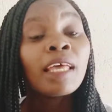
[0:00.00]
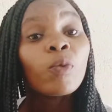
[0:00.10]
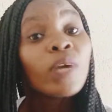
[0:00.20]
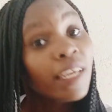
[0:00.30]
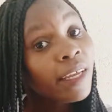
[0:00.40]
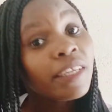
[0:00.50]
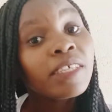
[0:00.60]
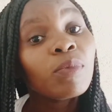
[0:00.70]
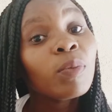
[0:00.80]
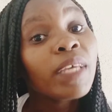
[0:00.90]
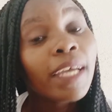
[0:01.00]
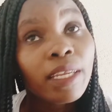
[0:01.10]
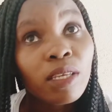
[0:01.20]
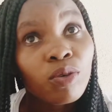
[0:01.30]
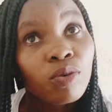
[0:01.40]
we ladies maybe
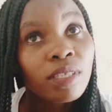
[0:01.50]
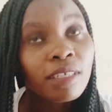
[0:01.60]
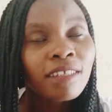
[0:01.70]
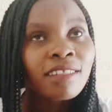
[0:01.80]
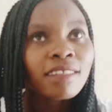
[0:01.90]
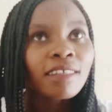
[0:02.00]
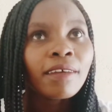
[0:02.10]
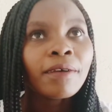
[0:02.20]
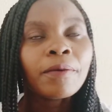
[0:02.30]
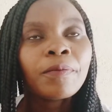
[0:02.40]
can use it, there